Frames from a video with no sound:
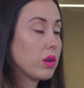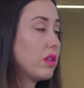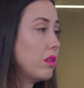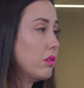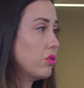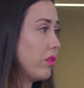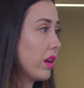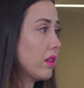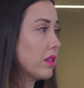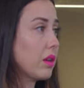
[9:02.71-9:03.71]
we're a huge
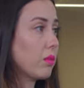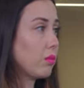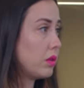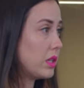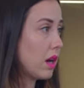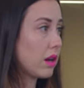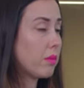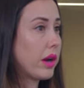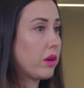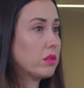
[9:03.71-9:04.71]
fan. Like we talk
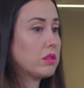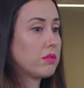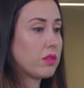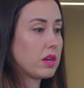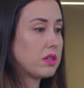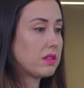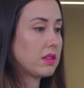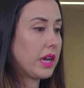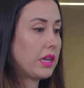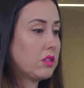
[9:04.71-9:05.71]
about Fawn
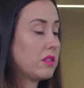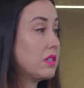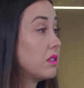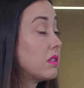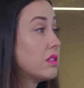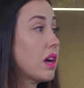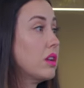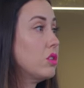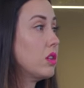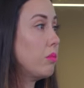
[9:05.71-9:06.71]
Design, just it's
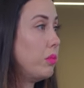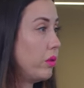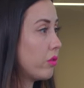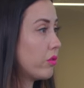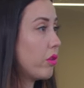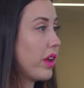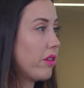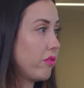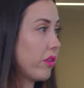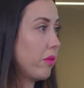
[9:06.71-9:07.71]
such a beautiful
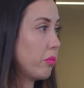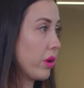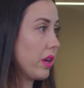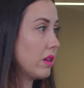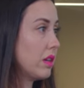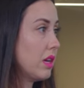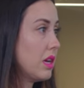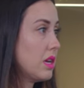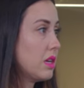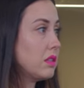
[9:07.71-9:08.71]
and fun brand
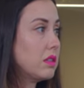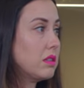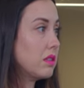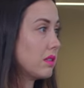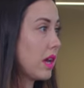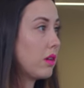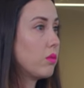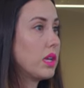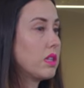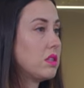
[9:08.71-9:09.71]
to
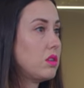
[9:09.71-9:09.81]
design with,